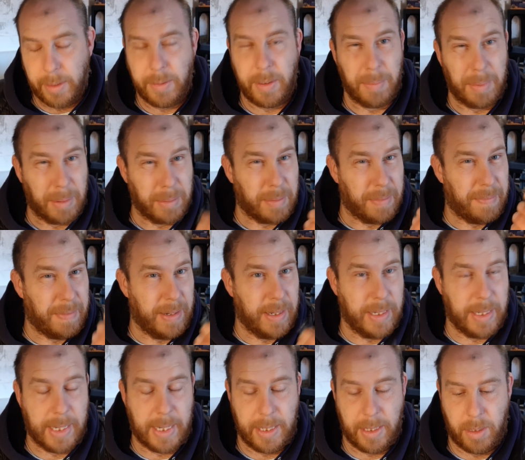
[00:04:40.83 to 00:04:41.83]
You'll be able to feel it
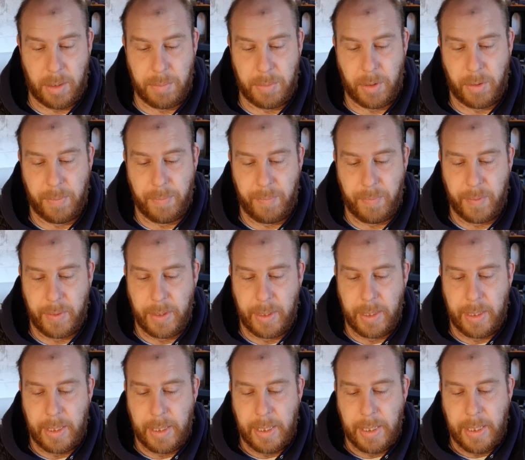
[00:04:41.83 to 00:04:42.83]
in your hand a lot more.
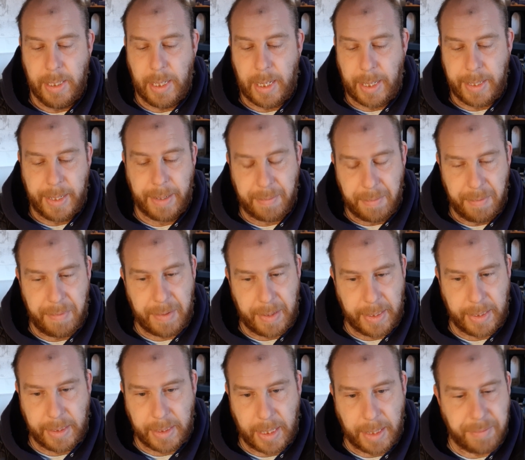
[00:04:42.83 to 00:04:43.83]
Another
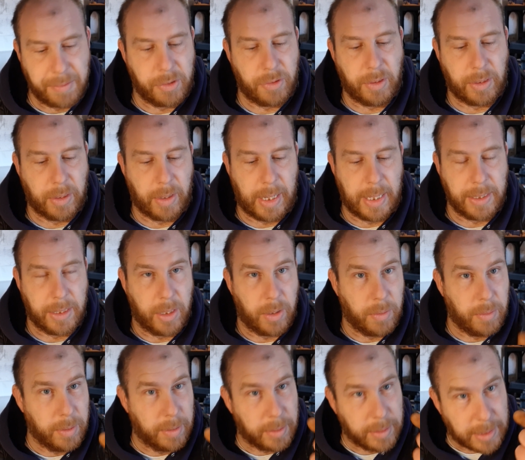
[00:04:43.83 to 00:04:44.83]
trick that I
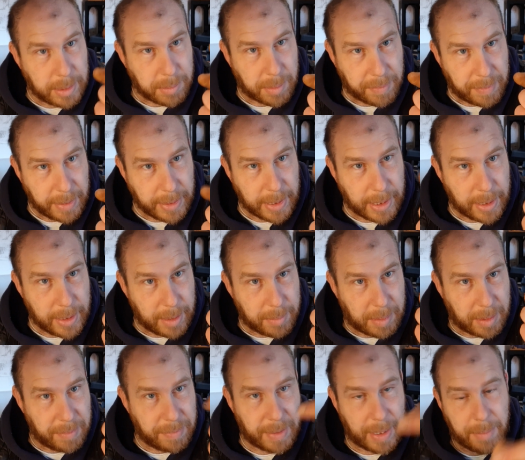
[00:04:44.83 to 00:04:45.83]
do, take my finger,
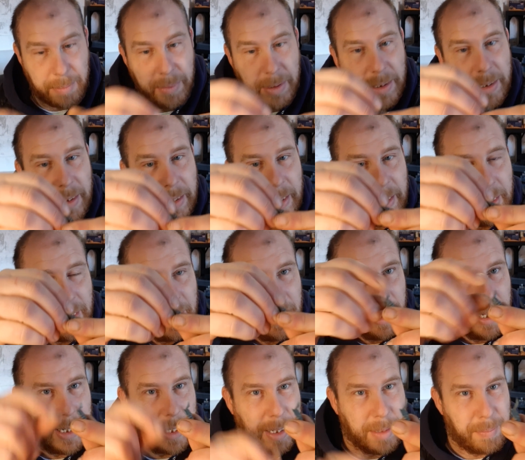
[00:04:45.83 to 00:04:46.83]
my thumb,
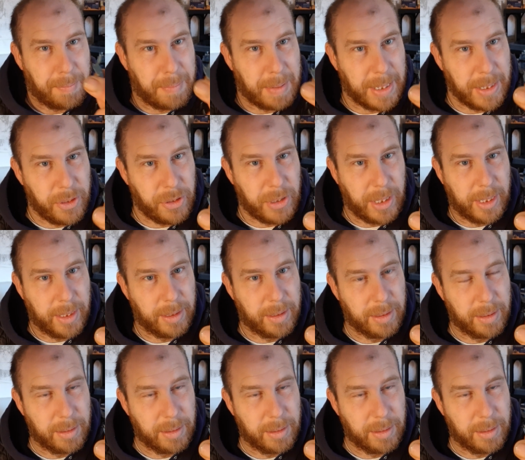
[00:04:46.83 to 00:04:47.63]
and I pinch it.